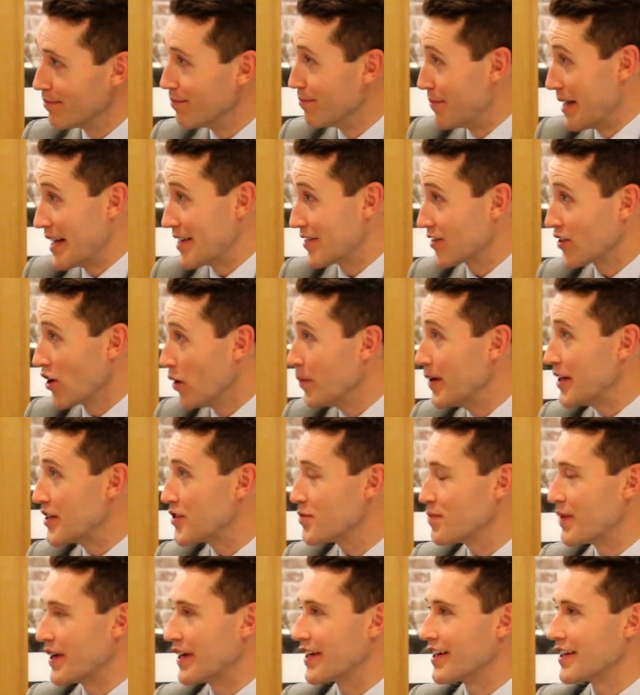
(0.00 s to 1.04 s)
best
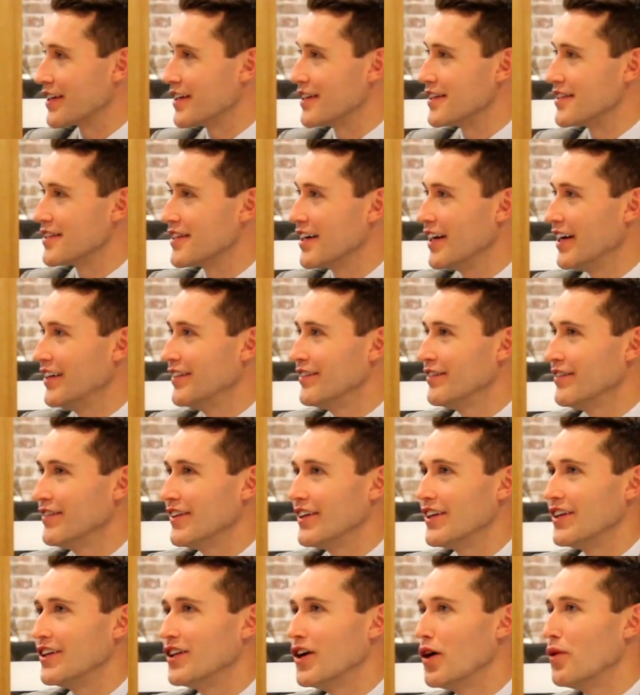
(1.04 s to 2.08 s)
comments, because
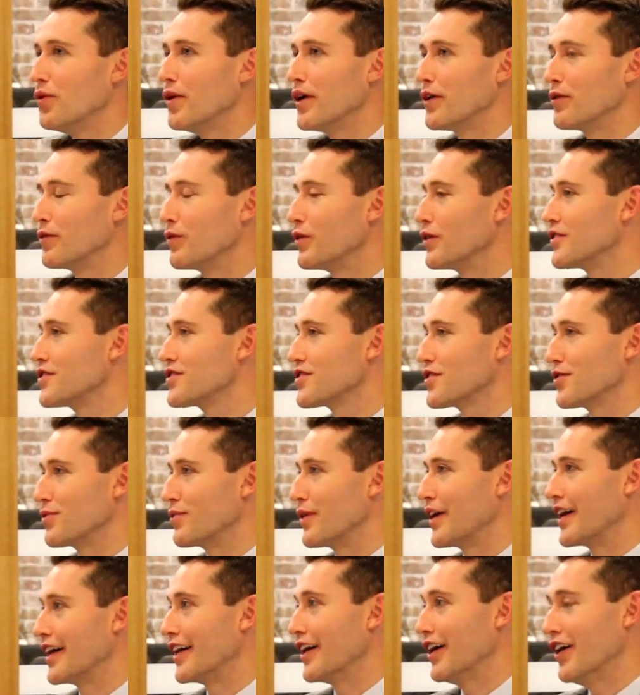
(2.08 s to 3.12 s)
no one wants to
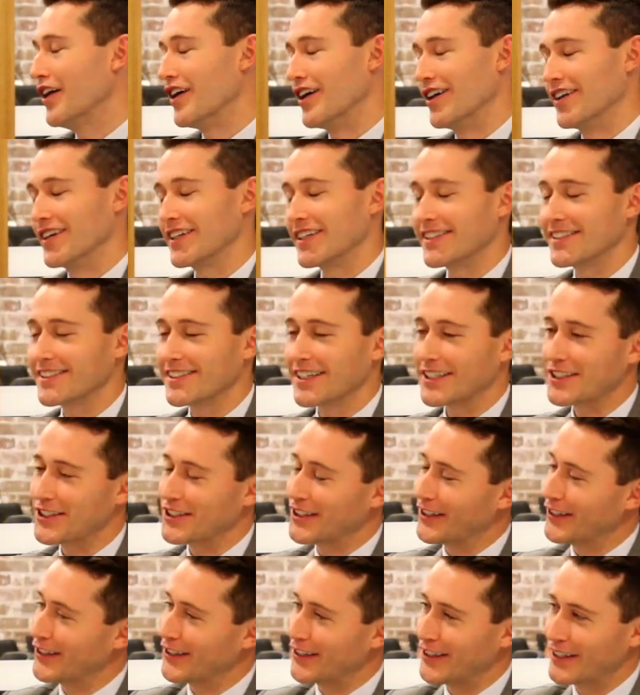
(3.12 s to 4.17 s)
read, oh, he's
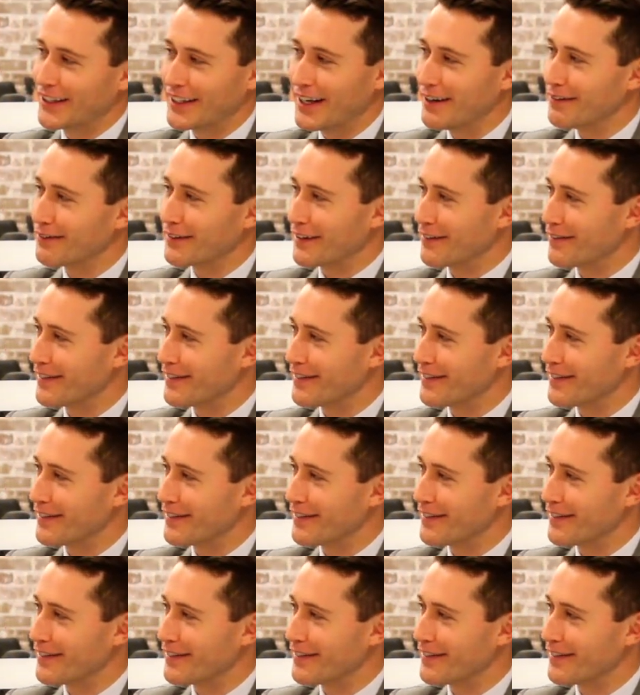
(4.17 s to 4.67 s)
such a lovely